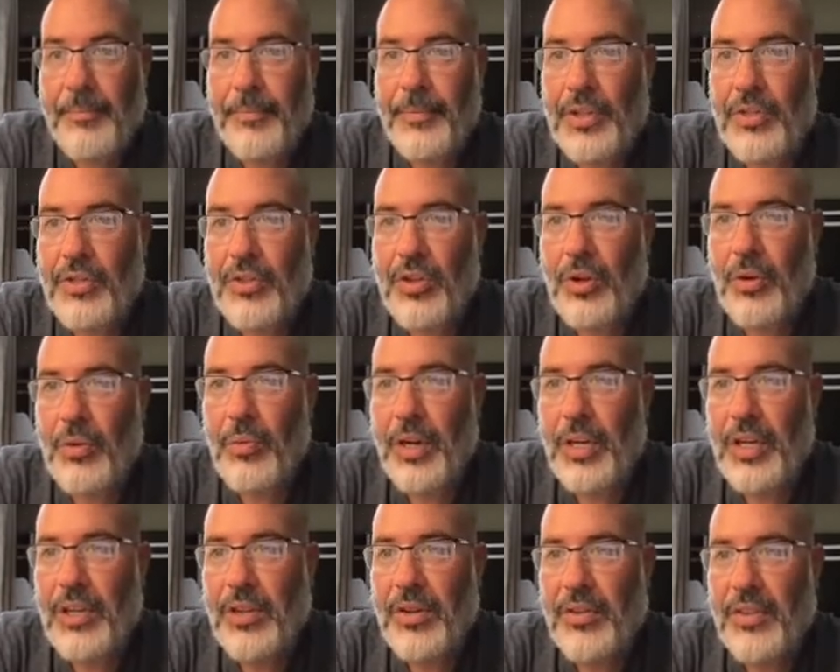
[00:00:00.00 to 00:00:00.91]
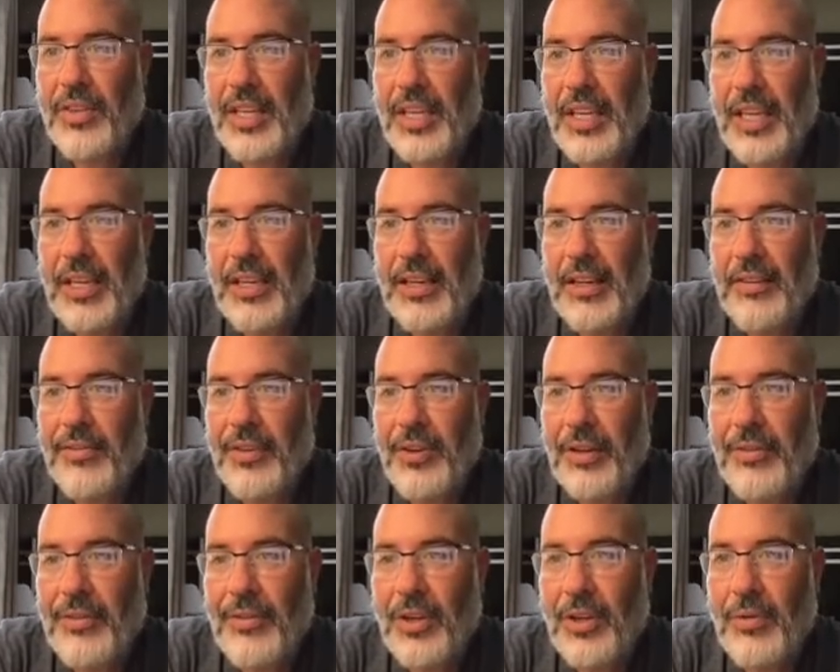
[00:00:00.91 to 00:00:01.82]
So when you're thinking, if you
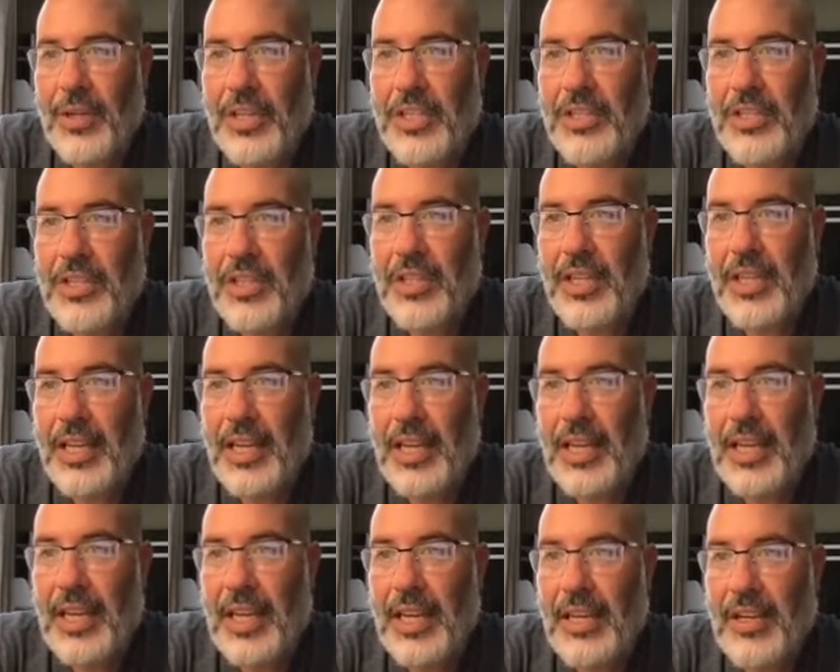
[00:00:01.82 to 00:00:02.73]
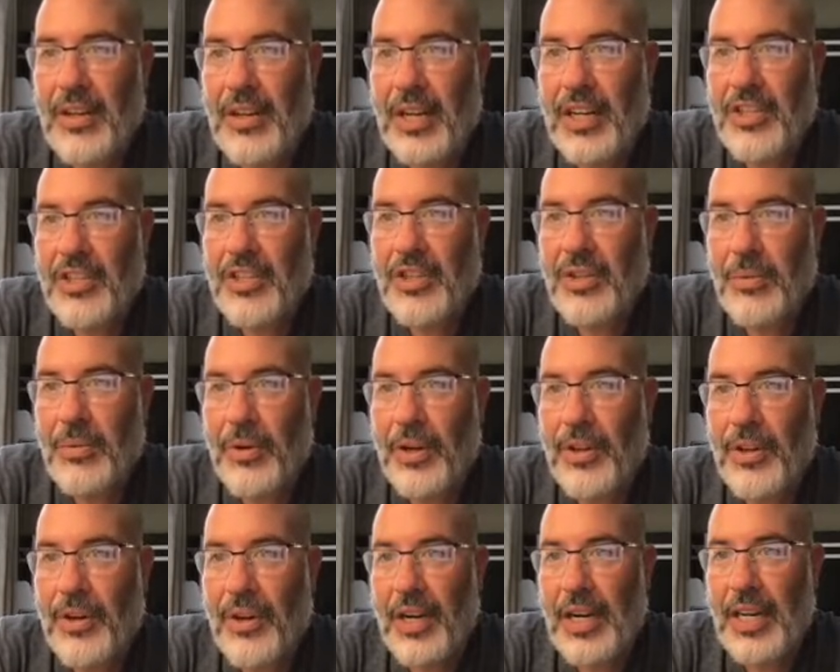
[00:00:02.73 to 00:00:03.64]
have a question and you're not sure
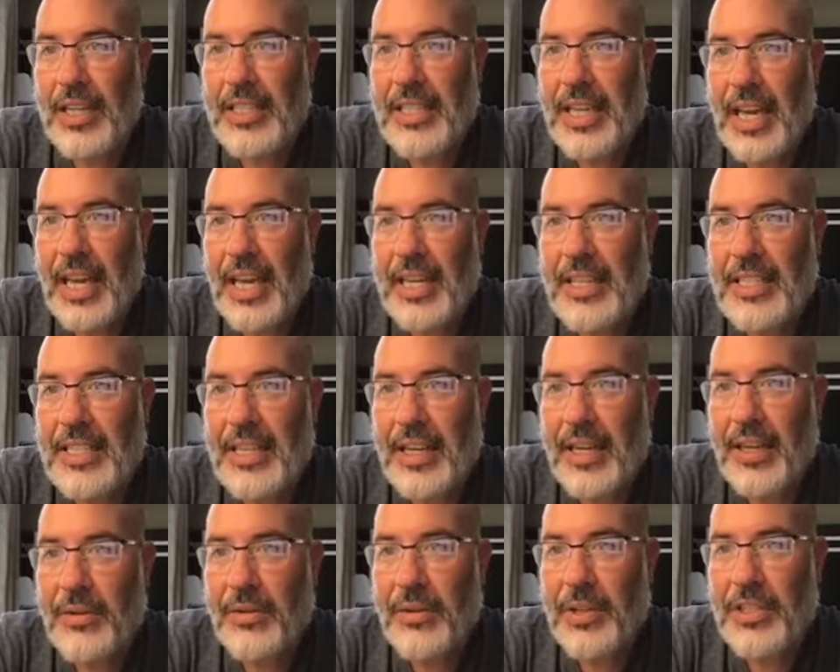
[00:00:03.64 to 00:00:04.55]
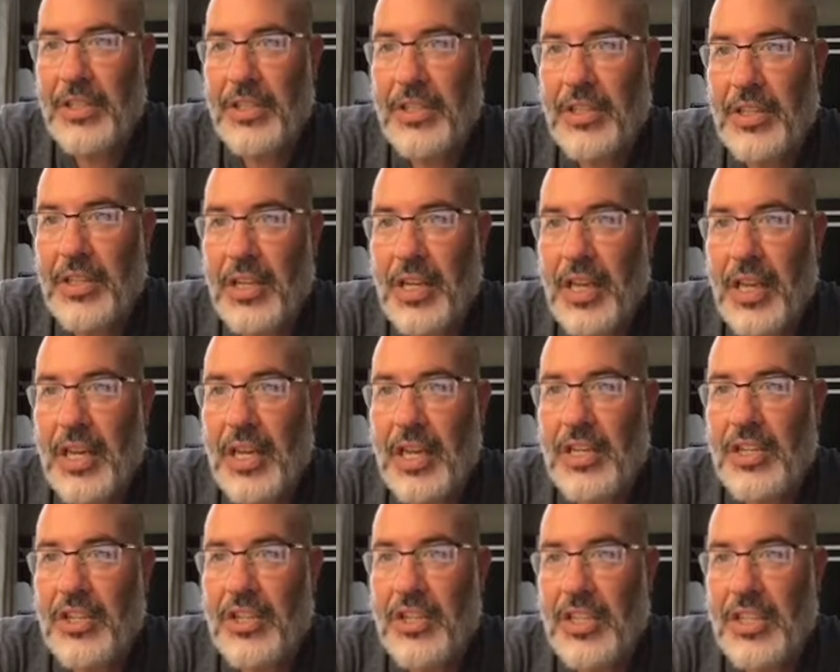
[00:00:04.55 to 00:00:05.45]
whether or not to ask that question,
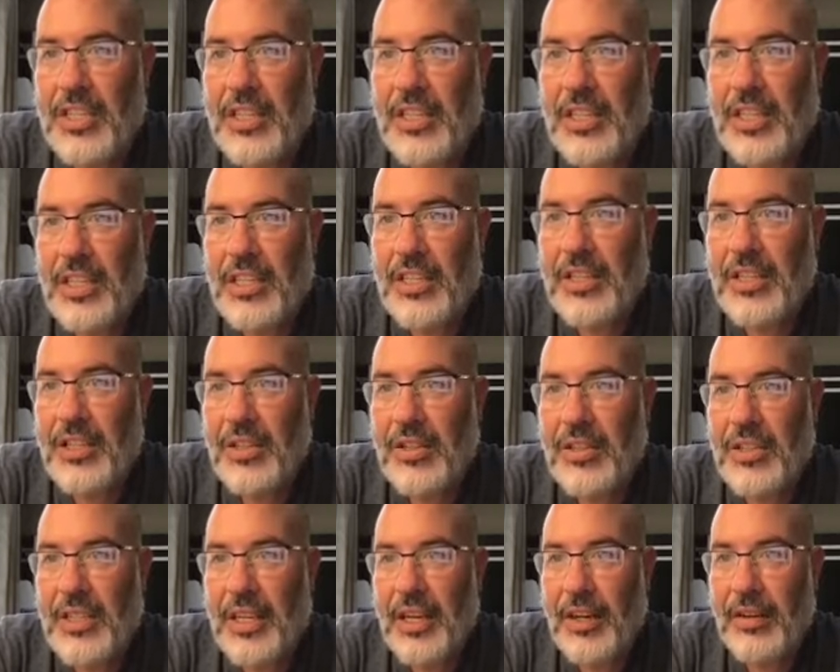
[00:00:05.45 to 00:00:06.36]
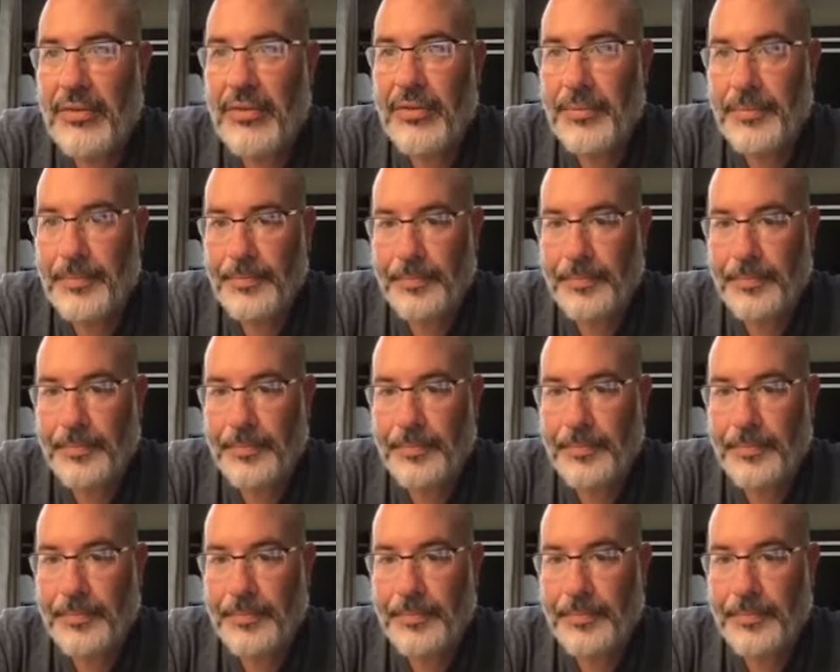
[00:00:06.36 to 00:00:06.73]
just think to yourself,